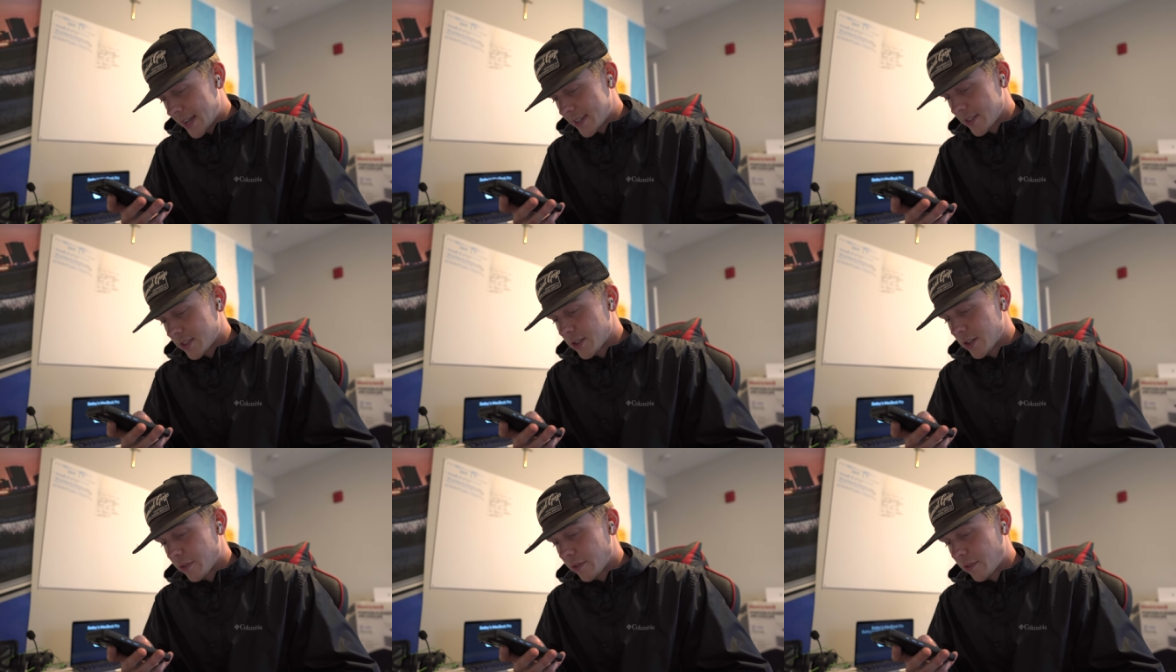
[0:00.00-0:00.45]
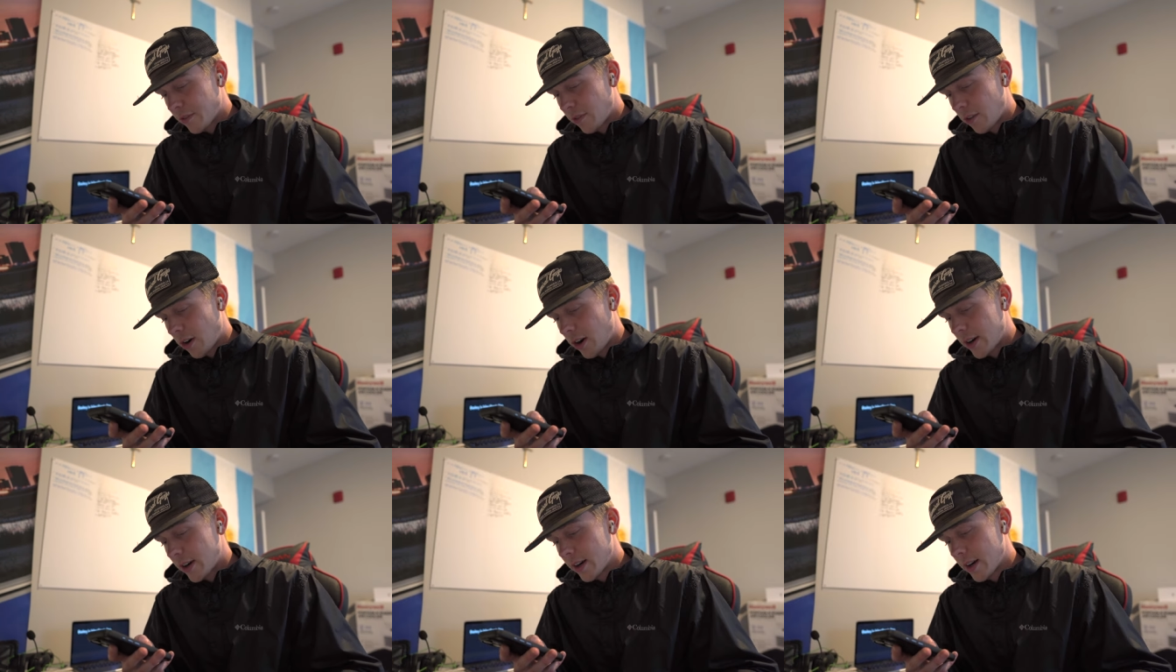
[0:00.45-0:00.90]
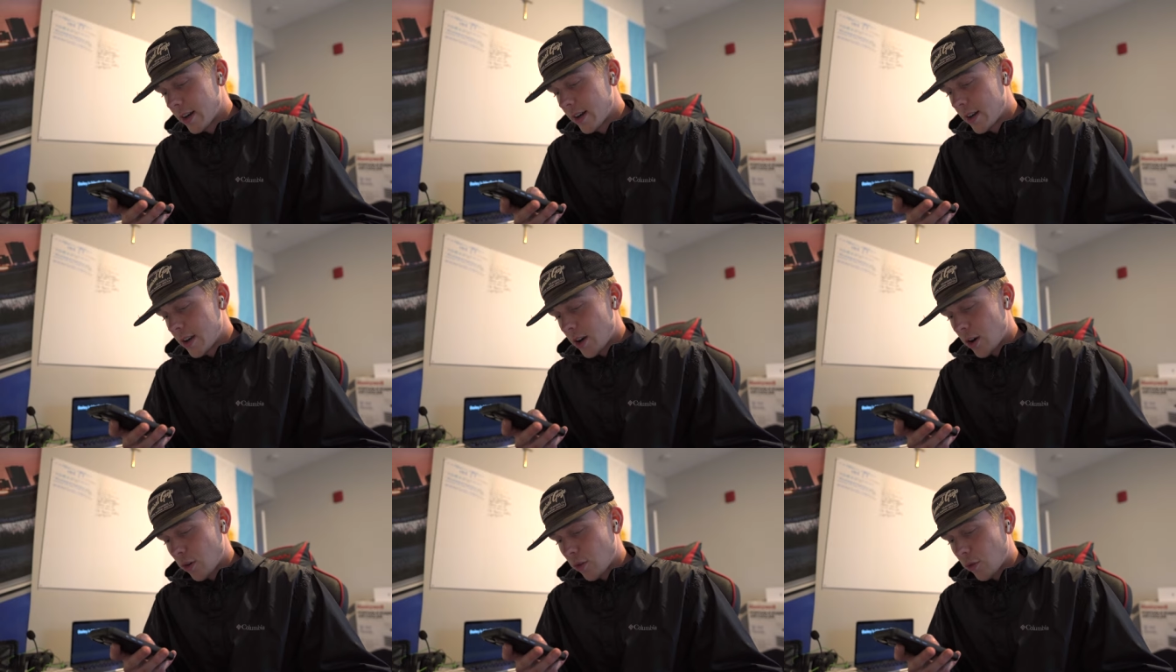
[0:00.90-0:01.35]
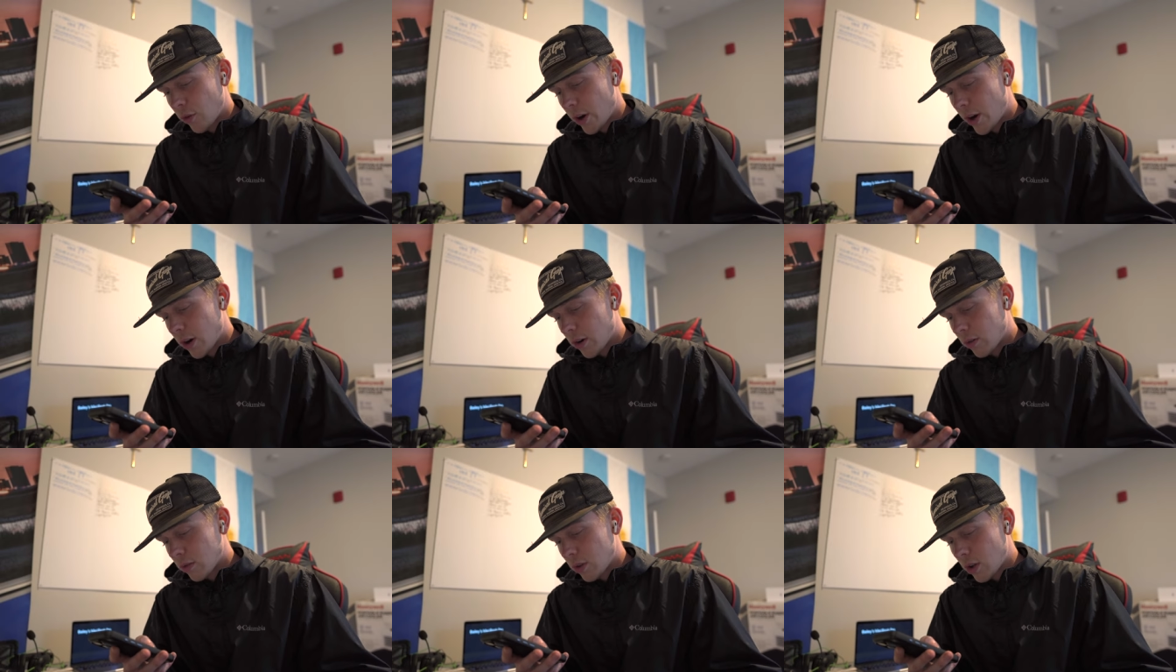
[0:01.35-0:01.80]
Passenger front
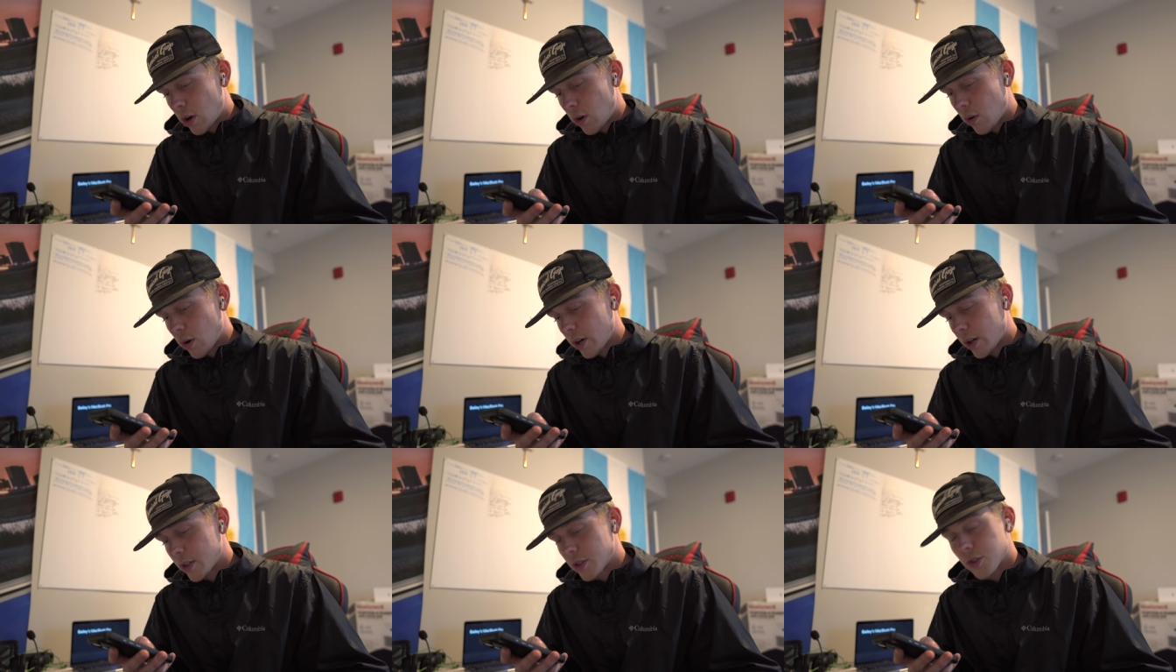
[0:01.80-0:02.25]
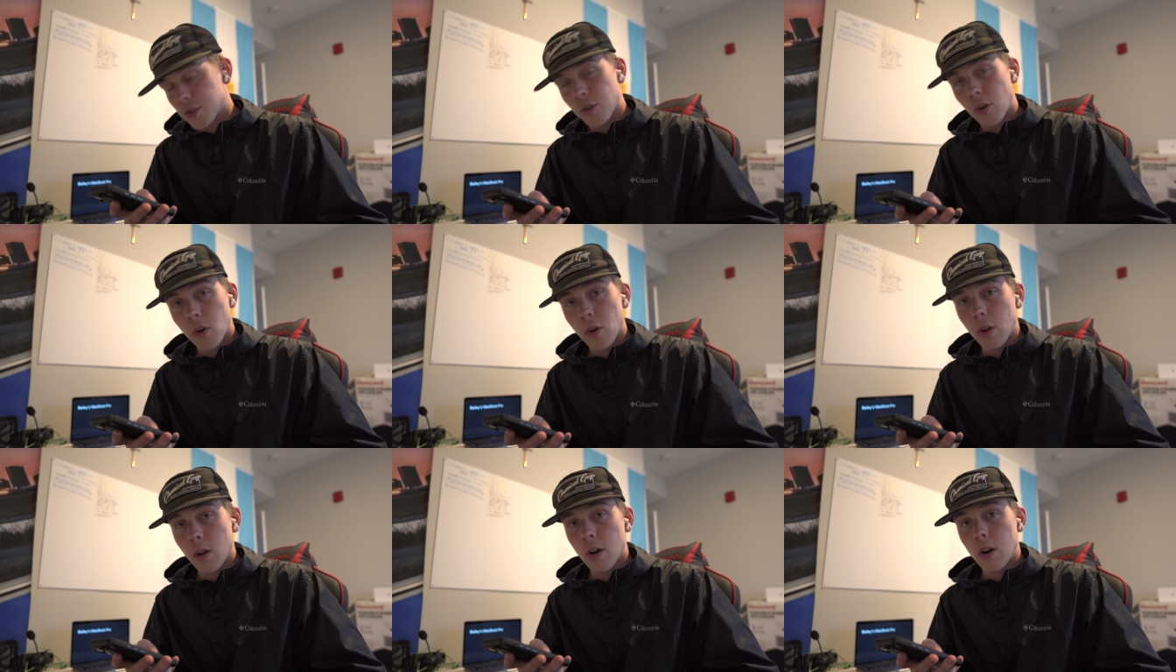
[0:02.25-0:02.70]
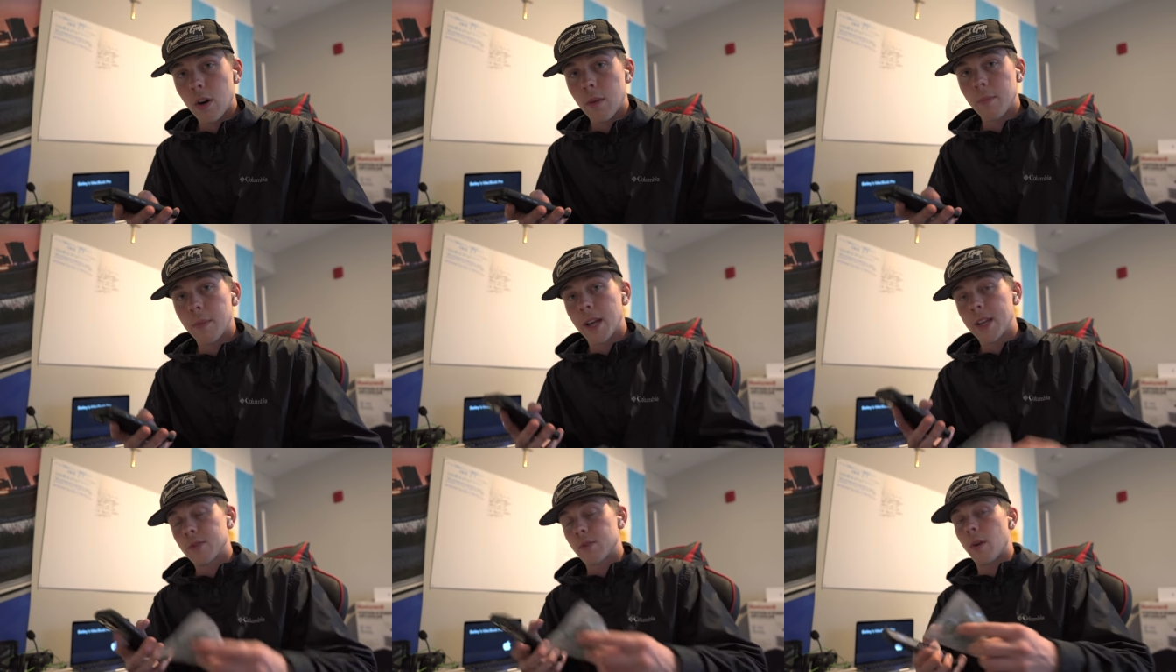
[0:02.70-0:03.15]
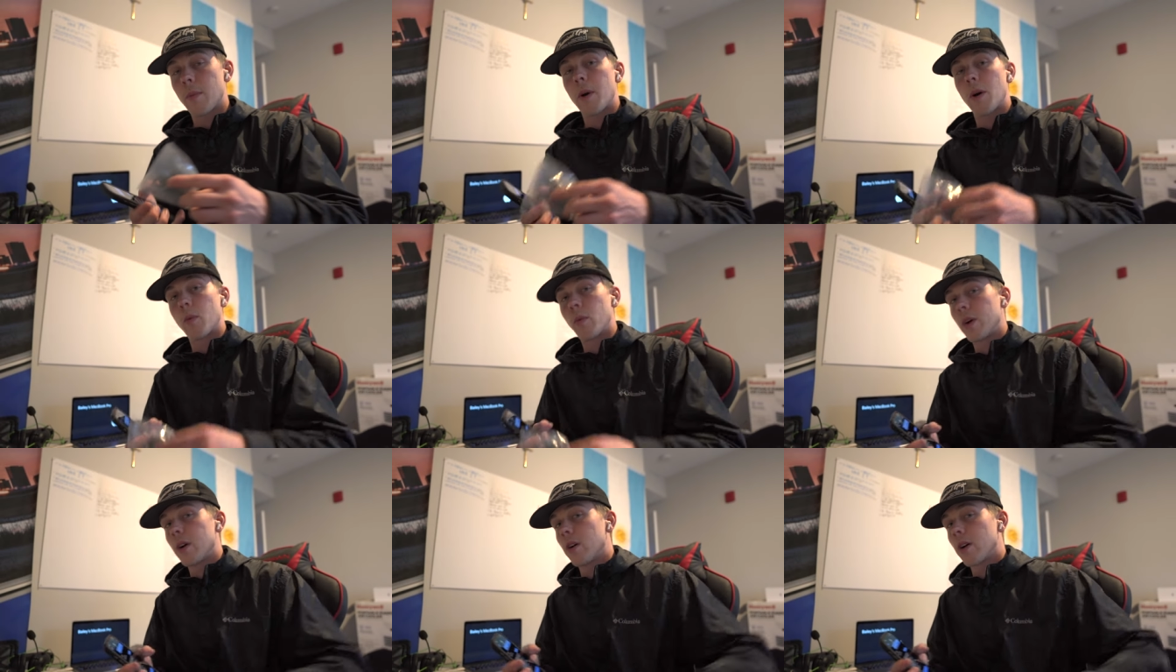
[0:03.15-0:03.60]
rear lower control arm, that's why
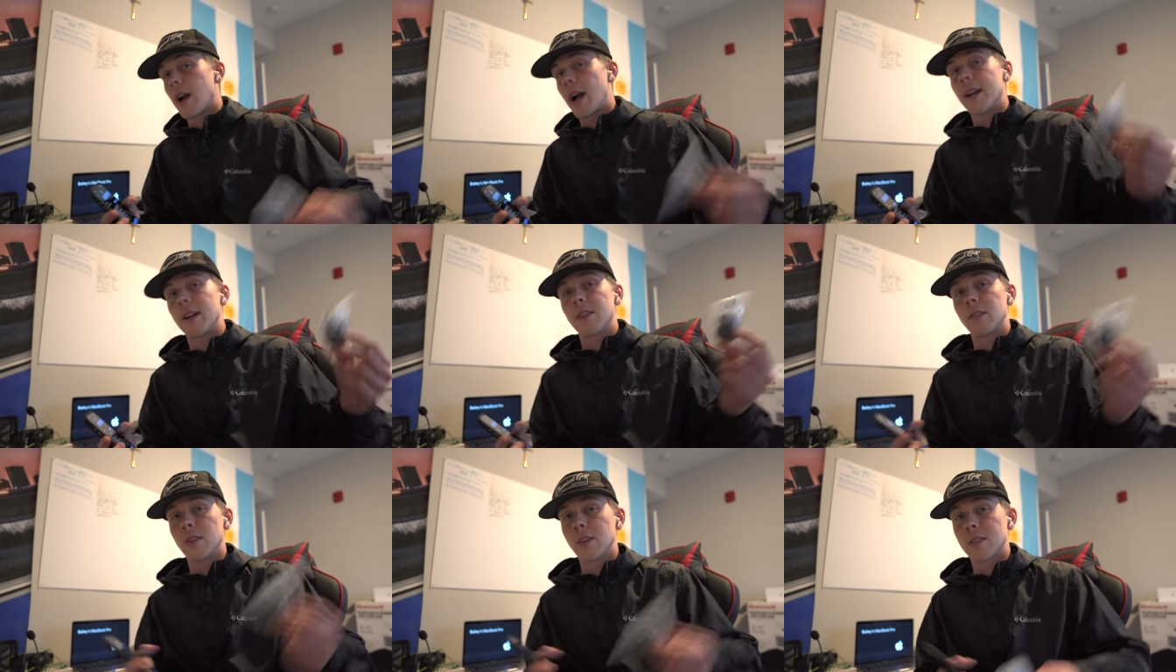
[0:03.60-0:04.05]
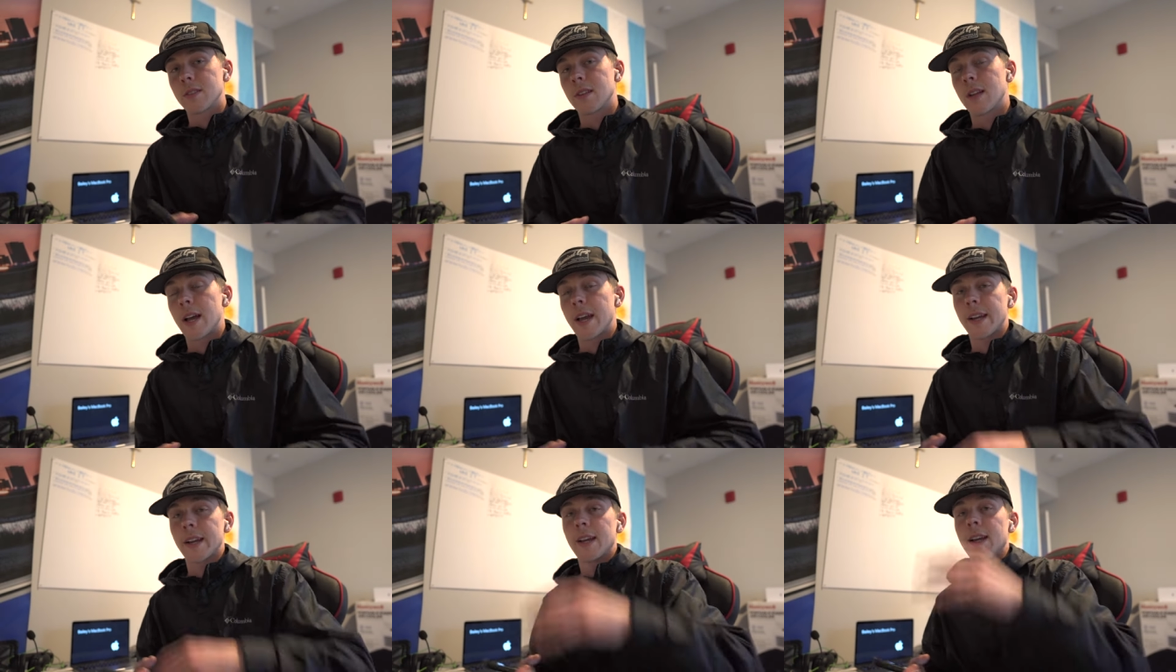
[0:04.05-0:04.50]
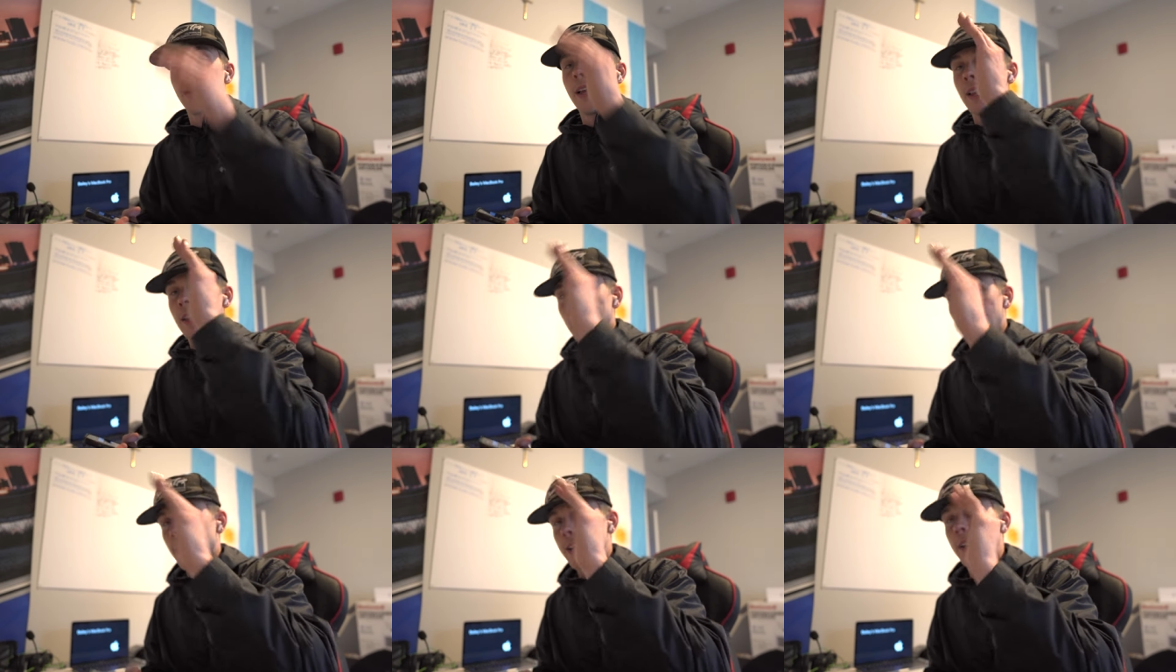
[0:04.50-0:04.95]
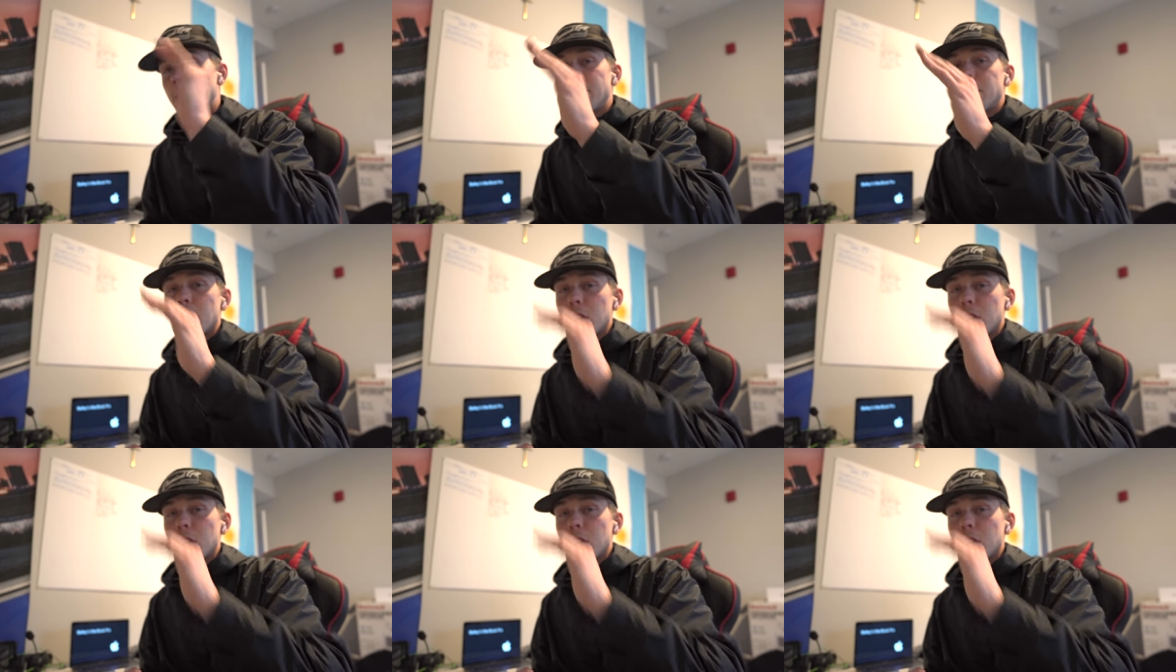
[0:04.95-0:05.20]
my wheel kind of looks like Lightning